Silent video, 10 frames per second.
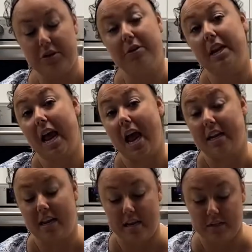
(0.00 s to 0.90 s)
You can
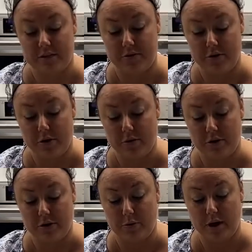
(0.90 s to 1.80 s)
add it into
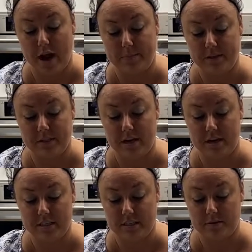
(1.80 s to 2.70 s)
yogurt or
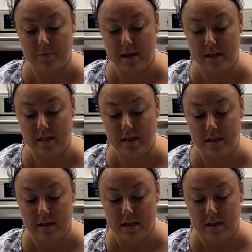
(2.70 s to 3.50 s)
applesauce as well,